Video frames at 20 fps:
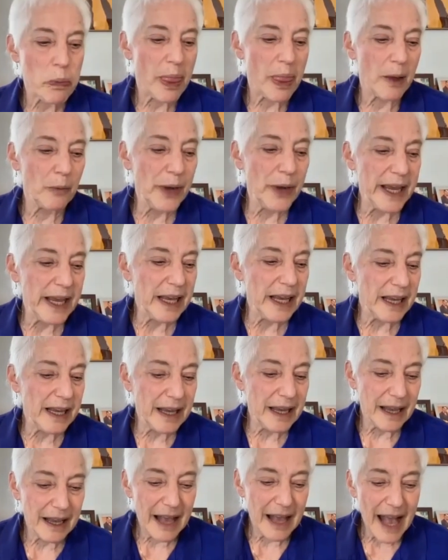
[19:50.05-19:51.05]

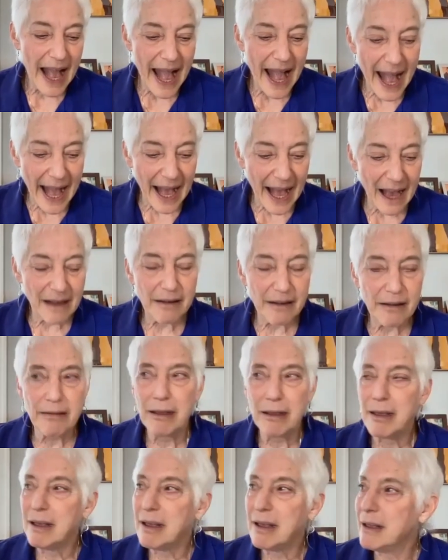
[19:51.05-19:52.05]
We had
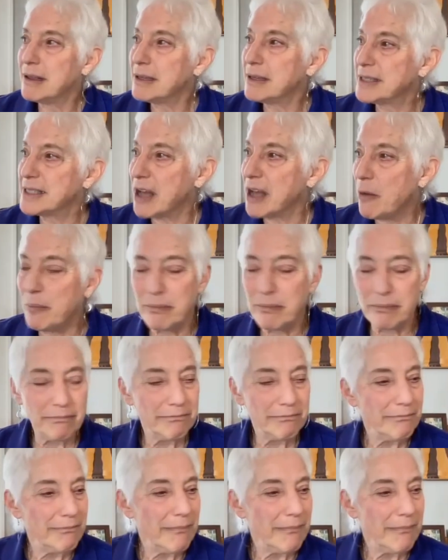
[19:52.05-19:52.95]
some